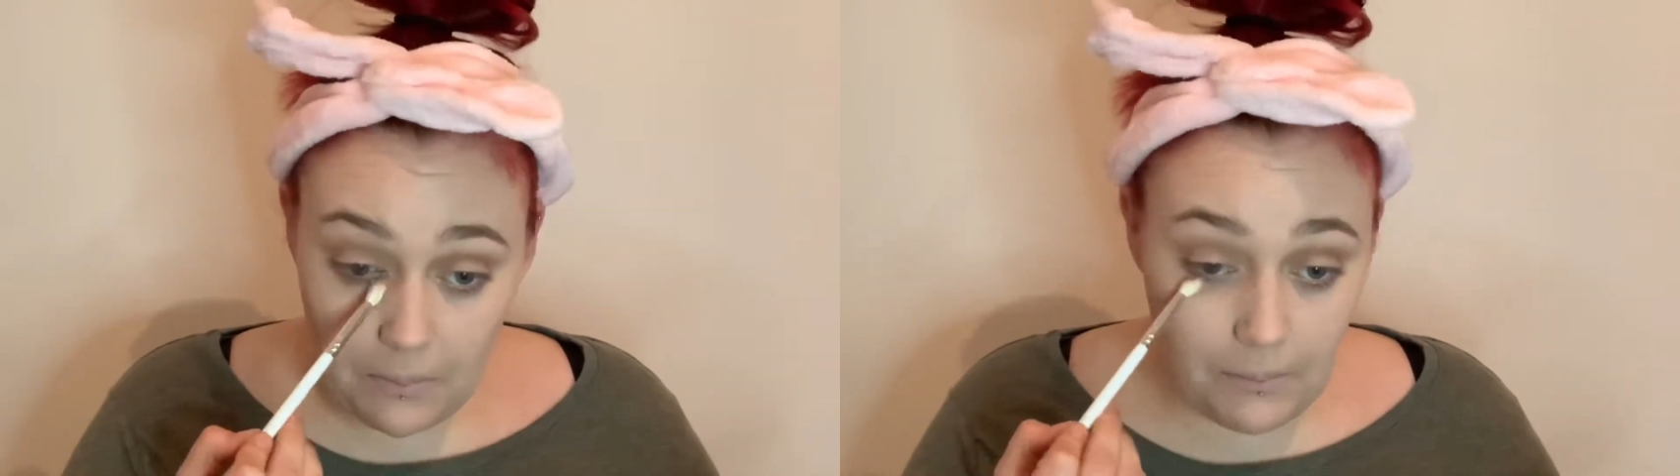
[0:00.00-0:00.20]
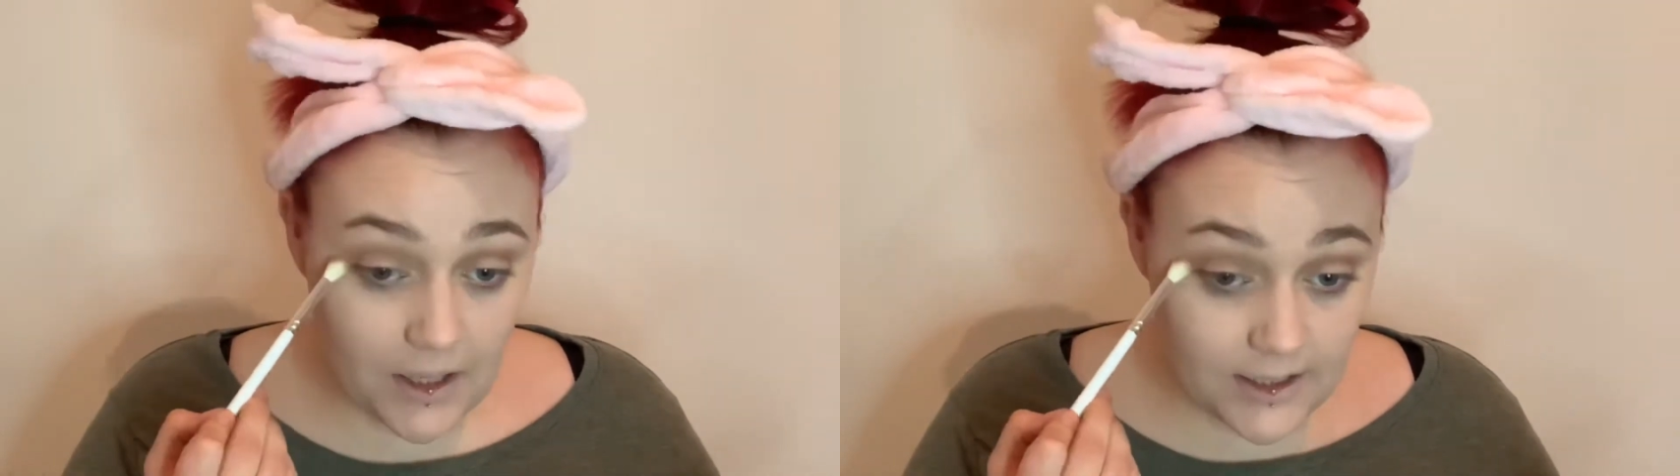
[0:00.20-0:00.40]

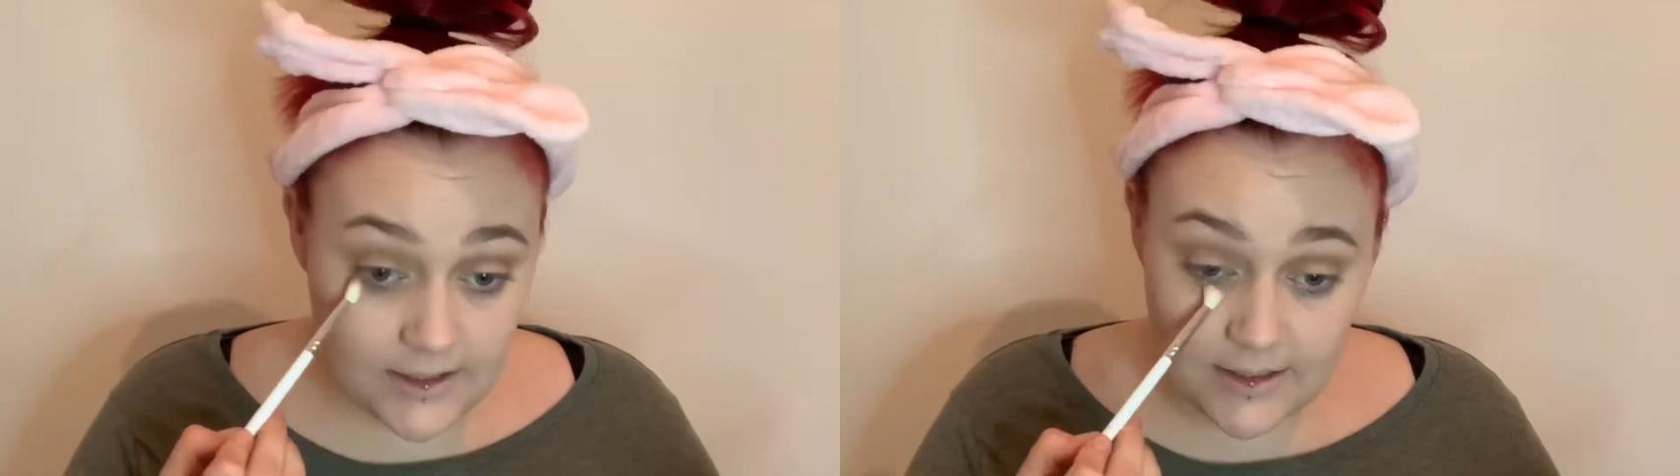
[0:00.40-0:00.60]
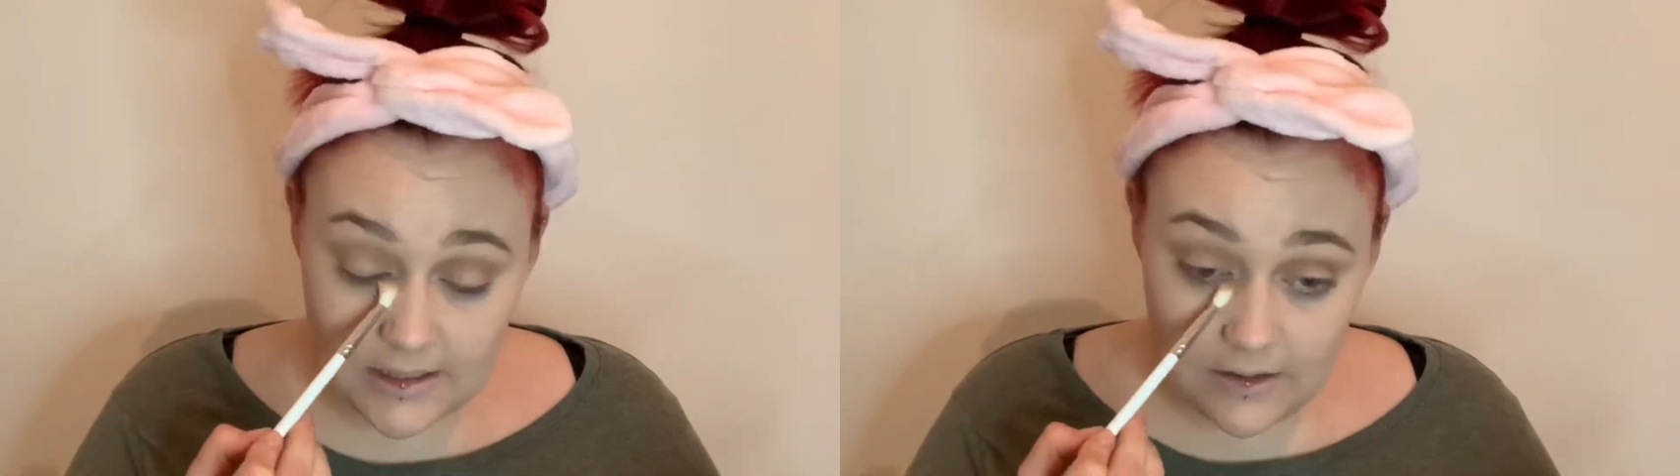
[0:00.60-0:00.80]
But
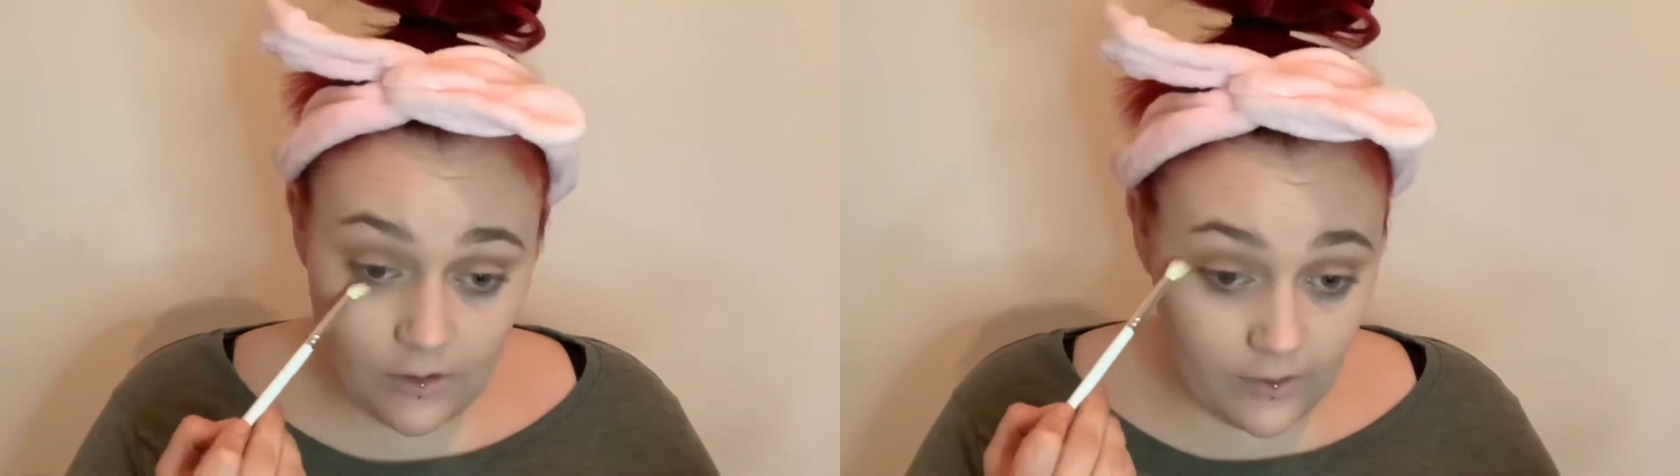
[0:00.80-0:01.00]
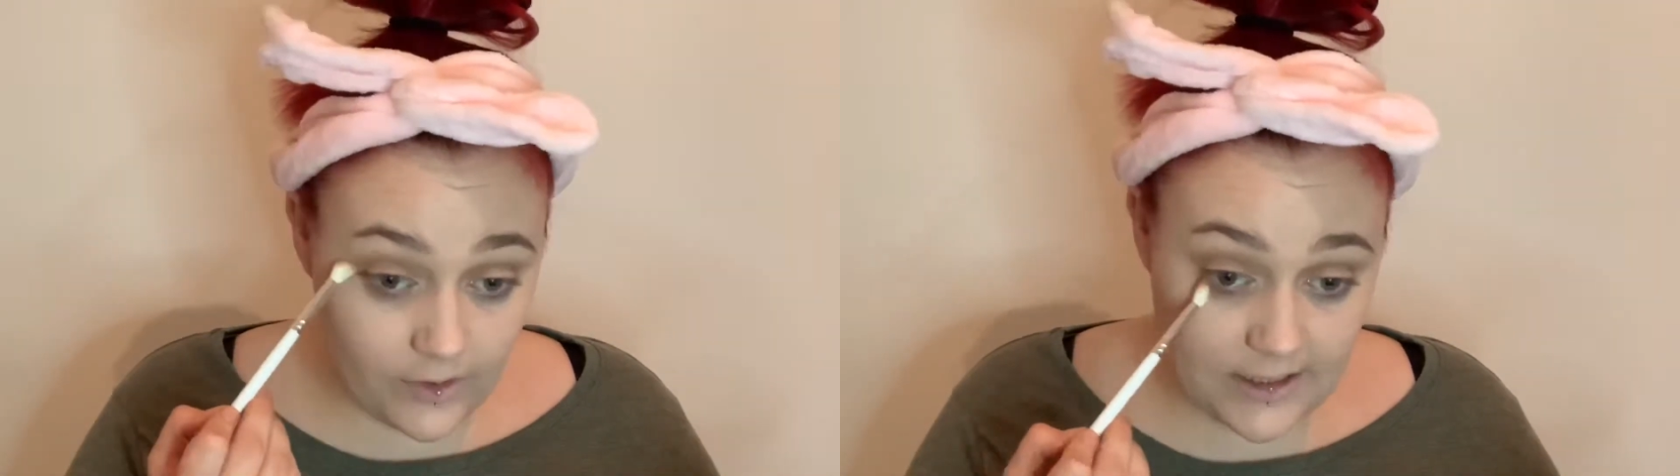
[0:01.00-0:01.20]

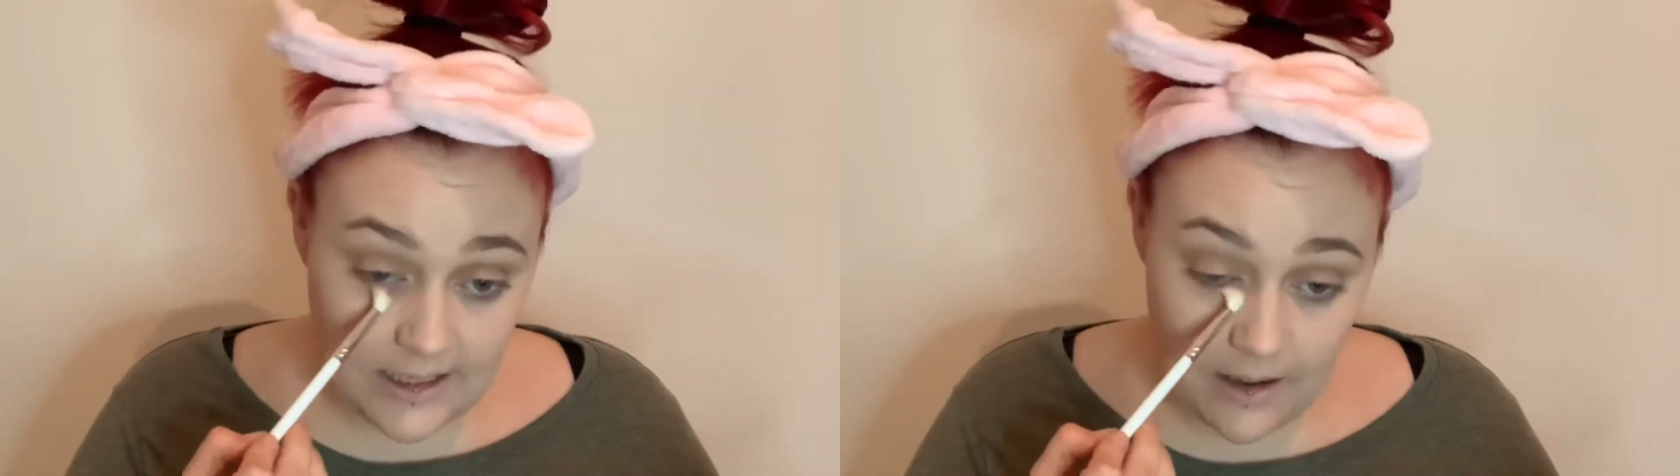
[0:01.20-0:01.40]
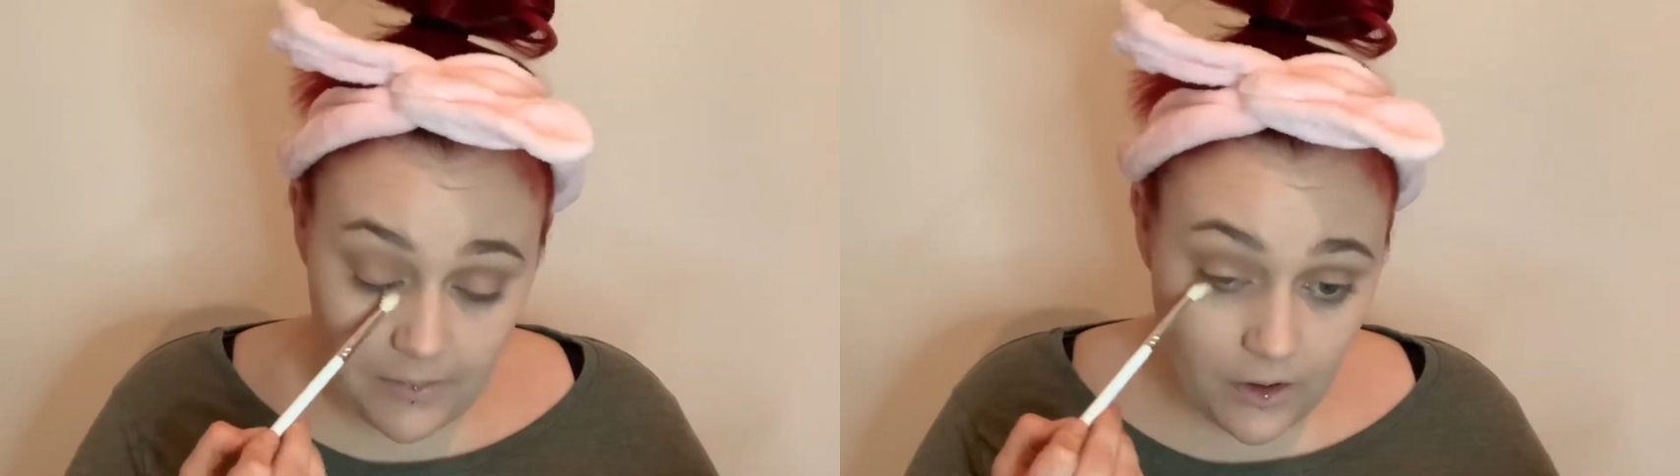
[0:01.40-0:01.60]

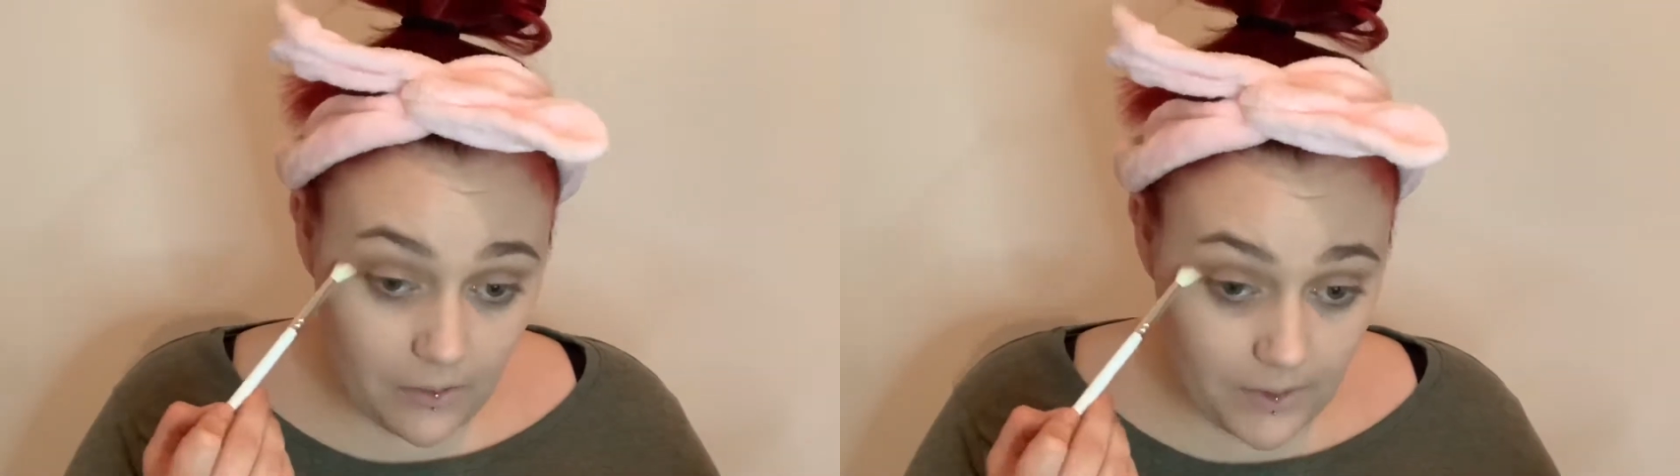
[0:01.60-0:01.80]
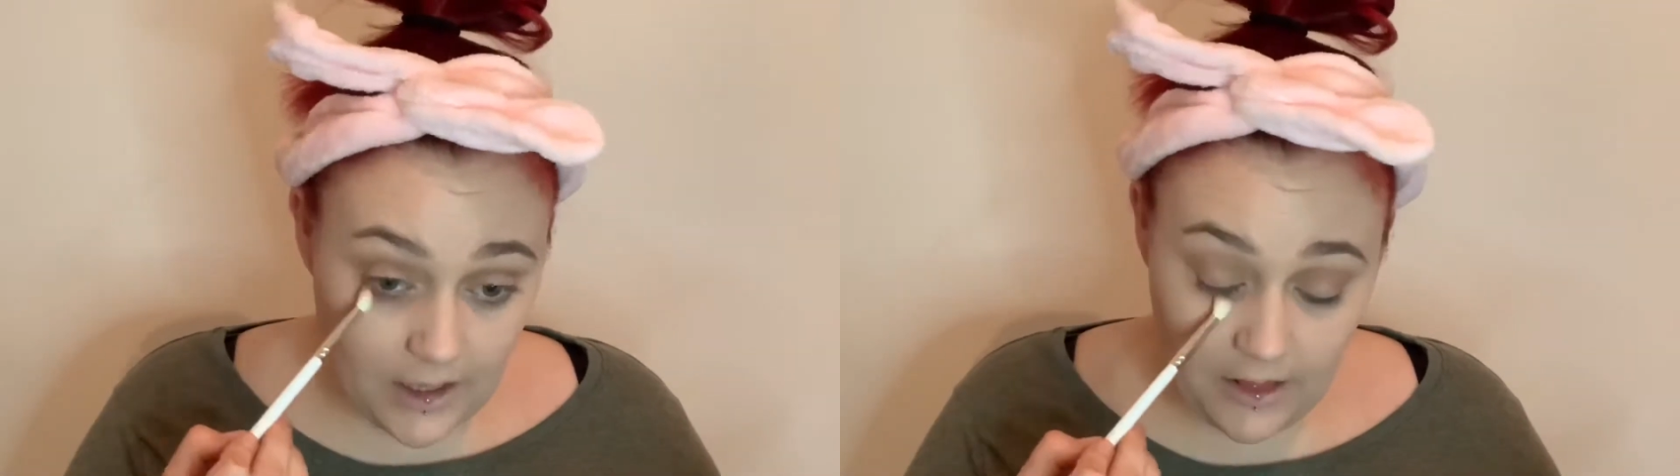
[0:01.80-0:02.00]
obviously Emma
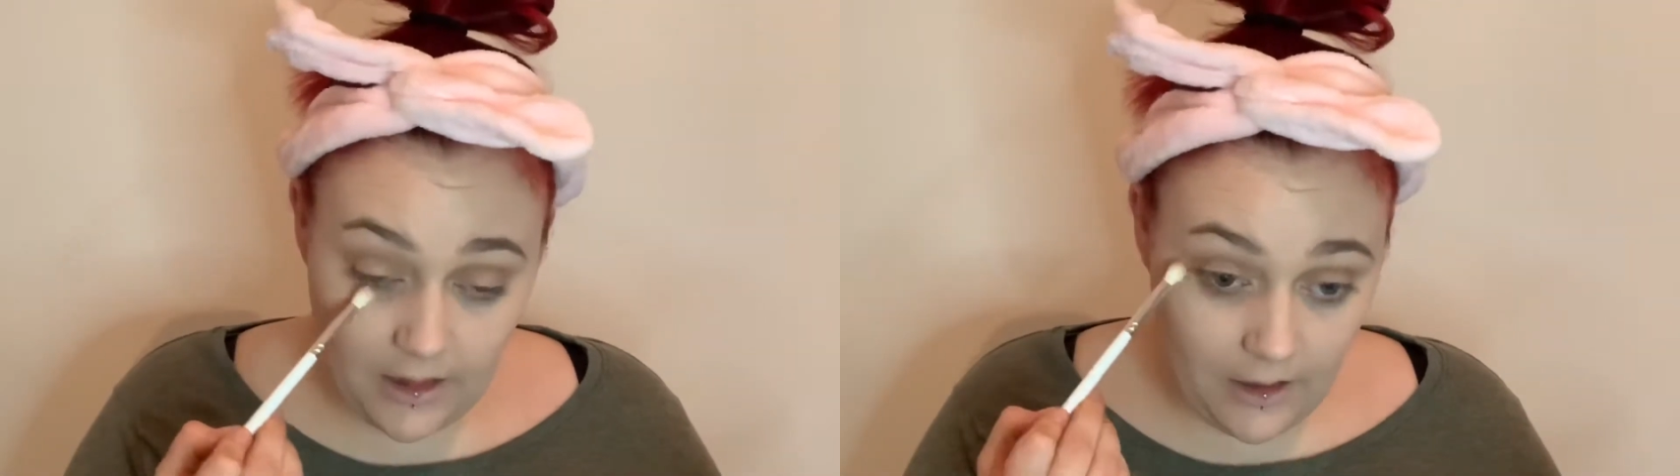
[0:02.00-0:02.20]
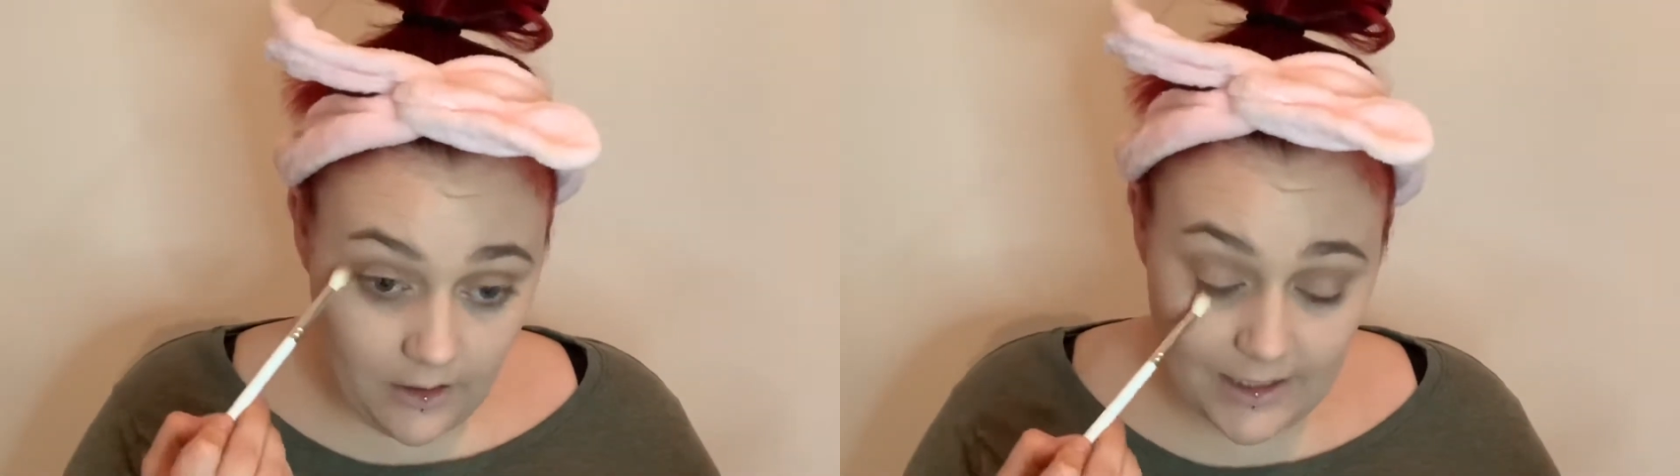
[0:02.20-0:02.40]
got me the